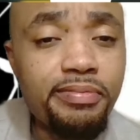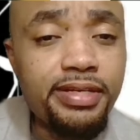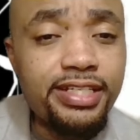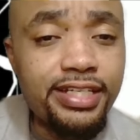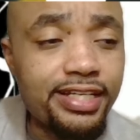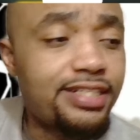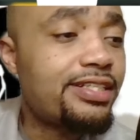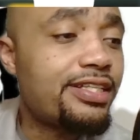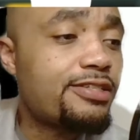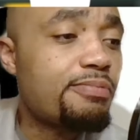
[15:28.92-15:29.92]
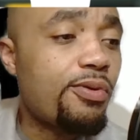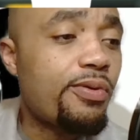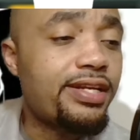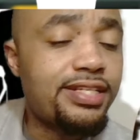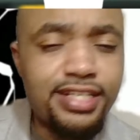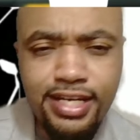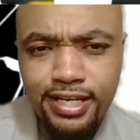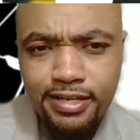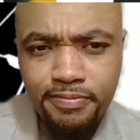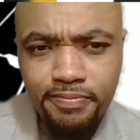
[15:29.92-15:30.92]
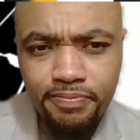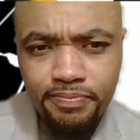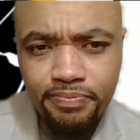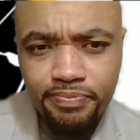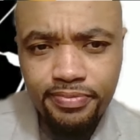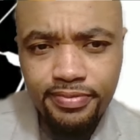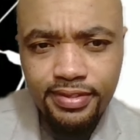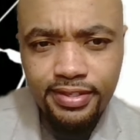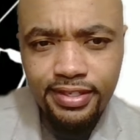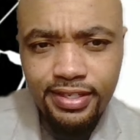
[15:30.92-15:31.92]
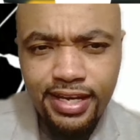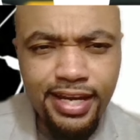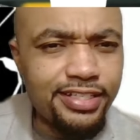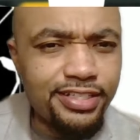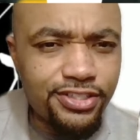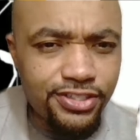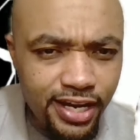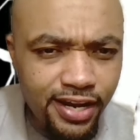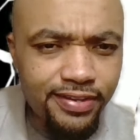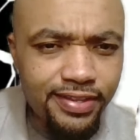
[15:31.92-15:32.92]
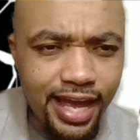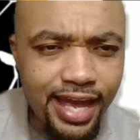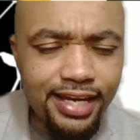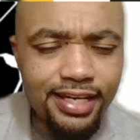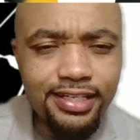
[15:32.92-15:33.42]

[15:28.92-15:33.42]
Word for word: me to get to this point in time and to share that